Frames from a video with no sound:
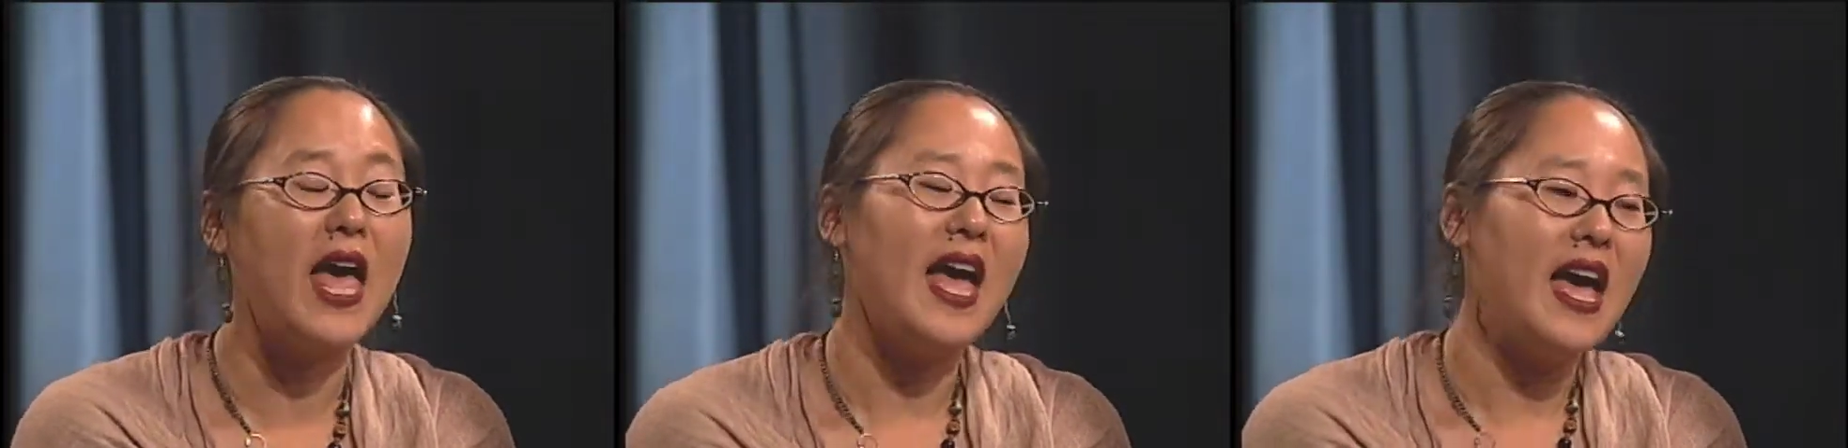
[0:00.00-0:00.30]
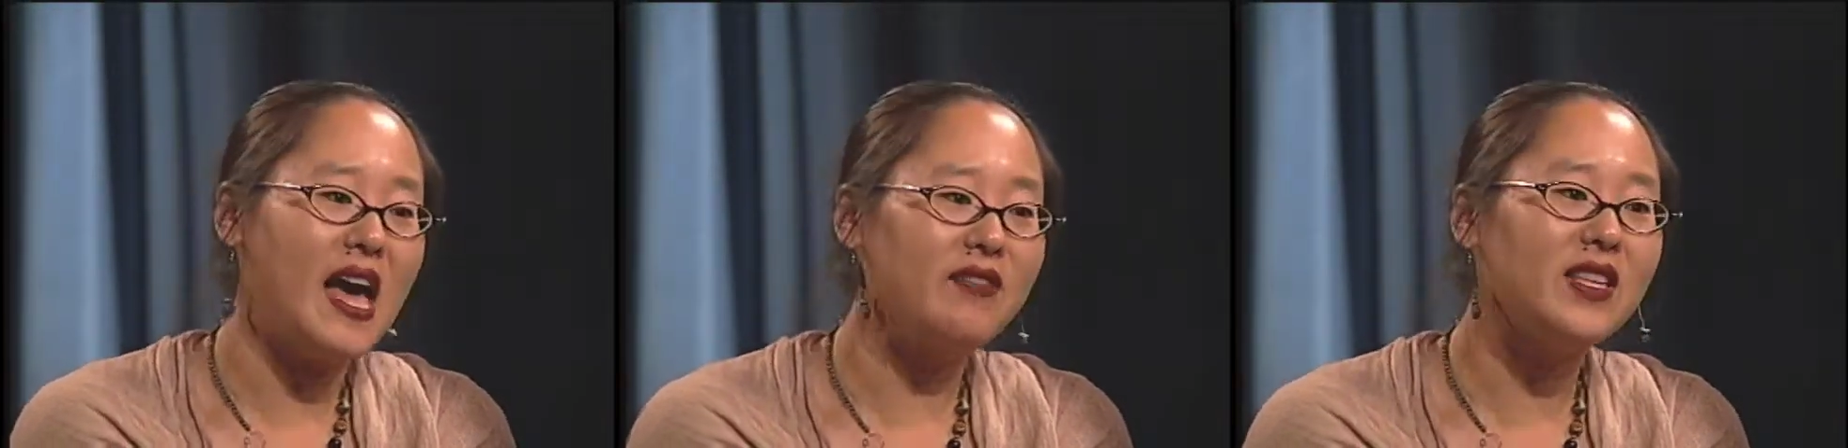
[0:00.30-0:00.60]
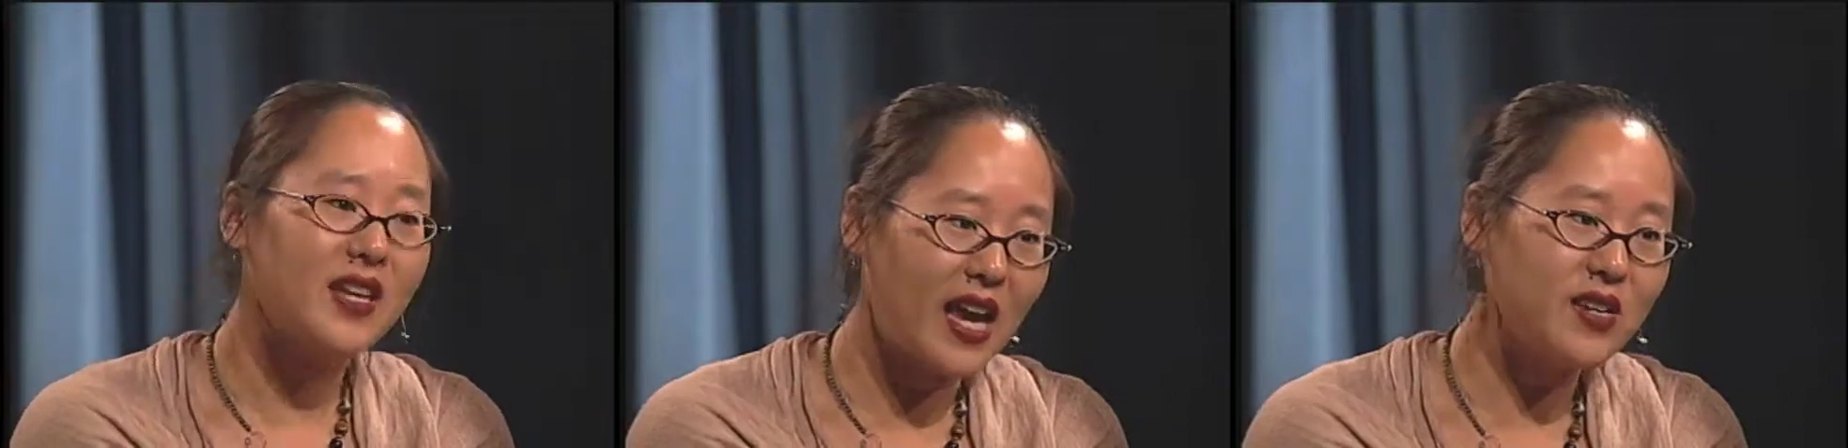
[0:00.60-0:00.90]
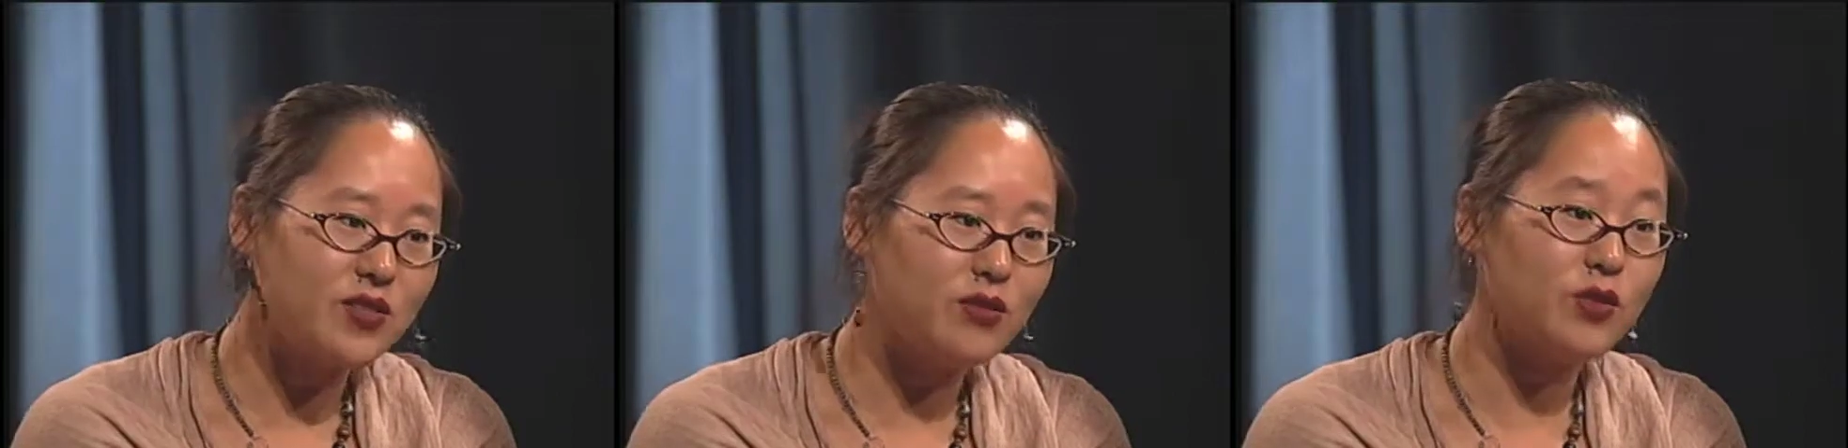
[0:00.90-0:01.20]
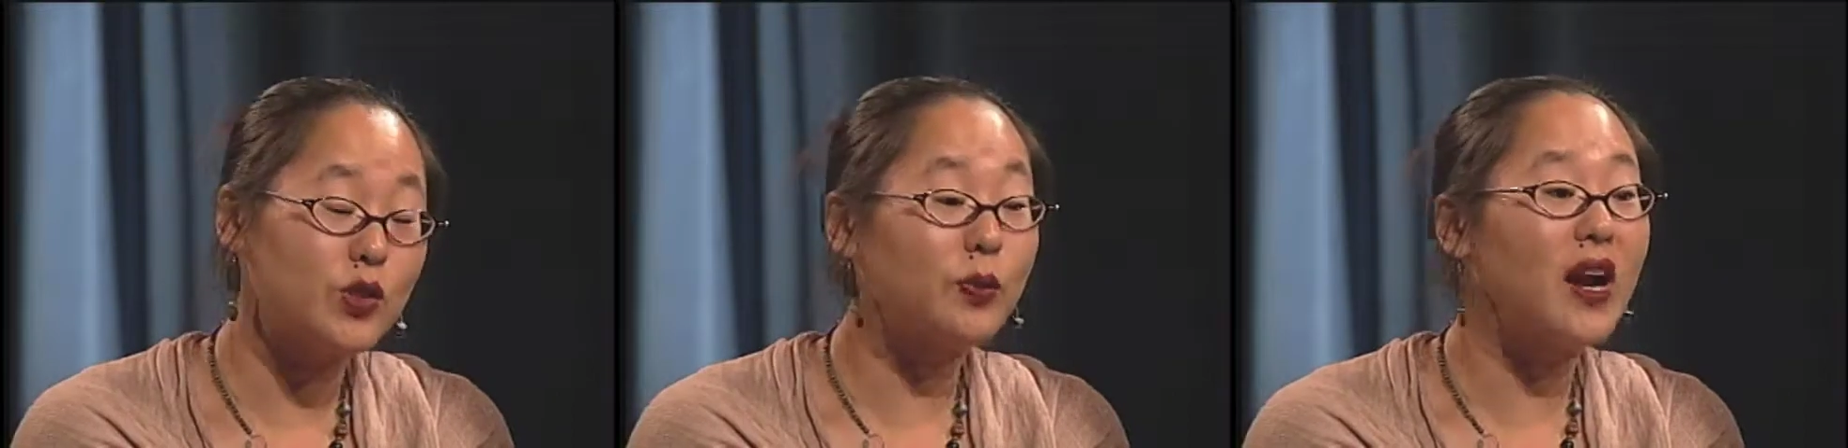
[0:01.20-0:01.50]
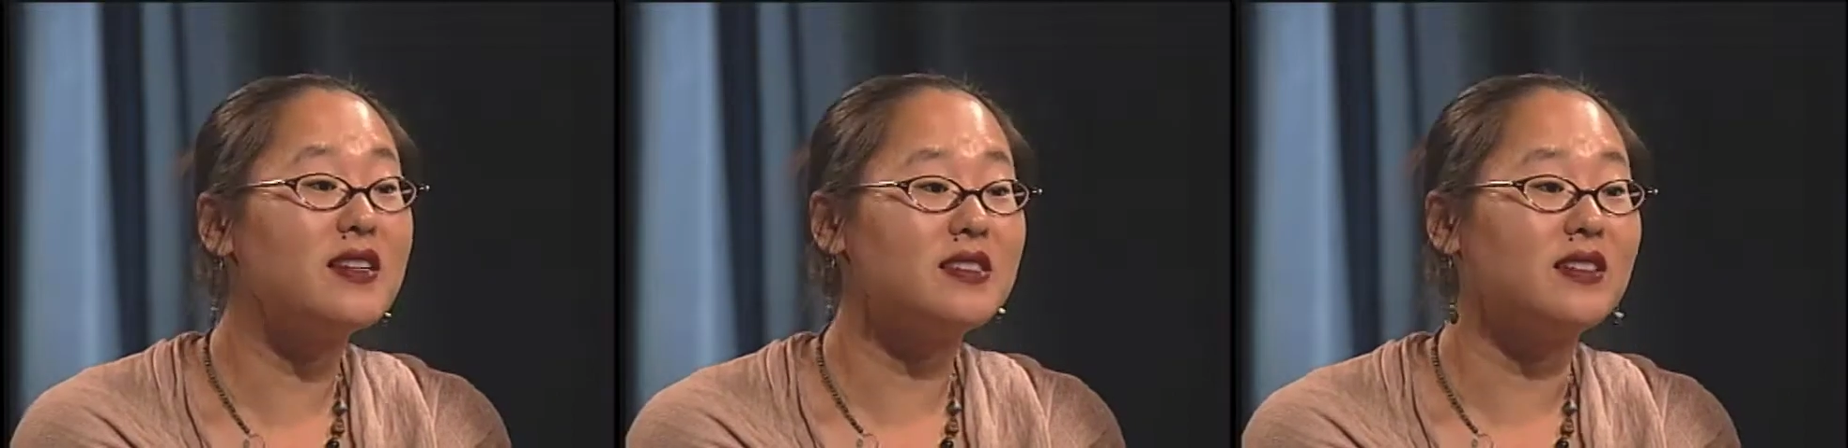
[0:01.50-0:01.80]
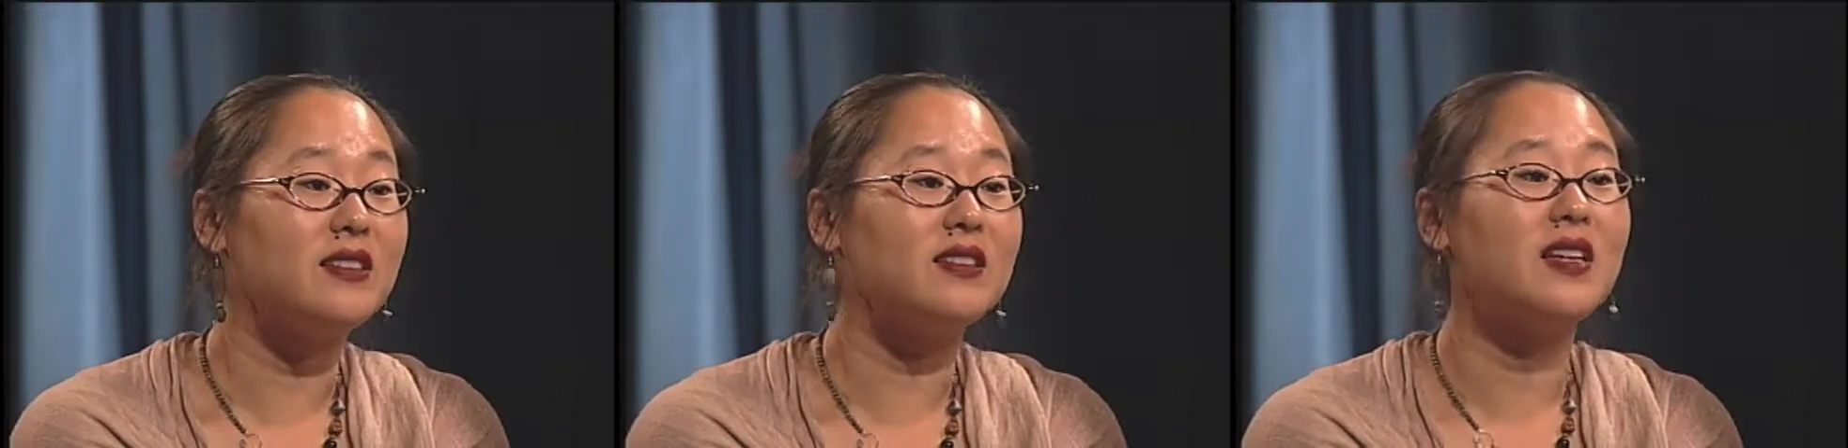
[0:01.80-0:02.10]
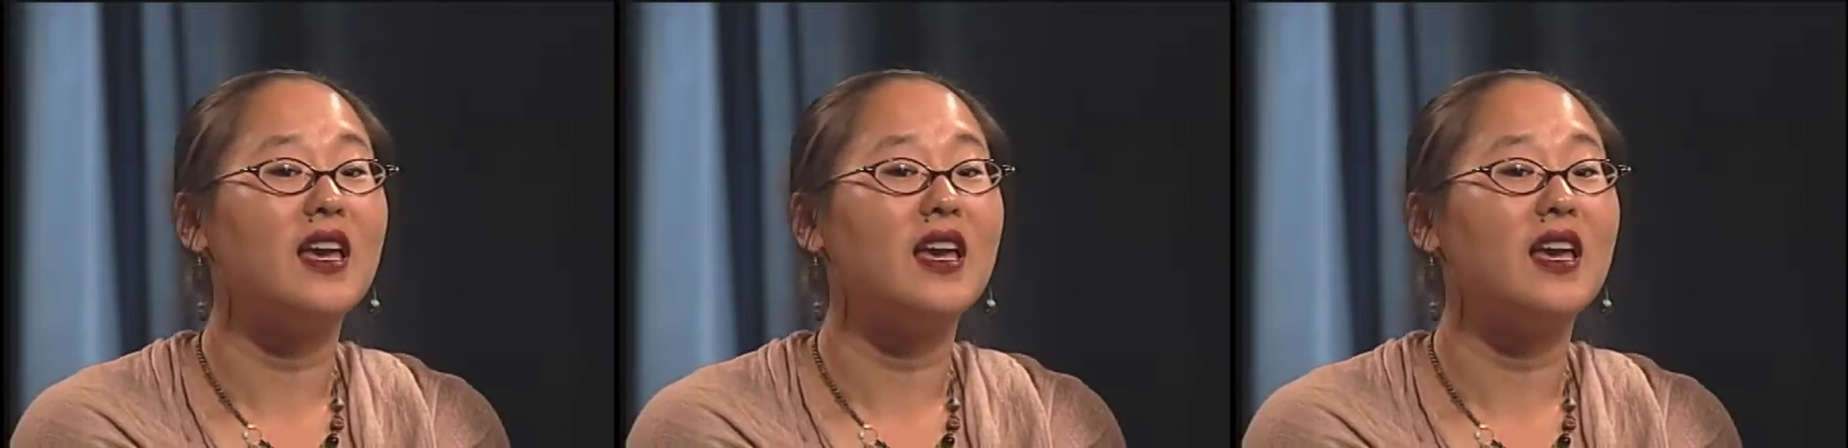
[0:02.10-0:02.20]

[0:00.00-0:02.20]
Having the K students present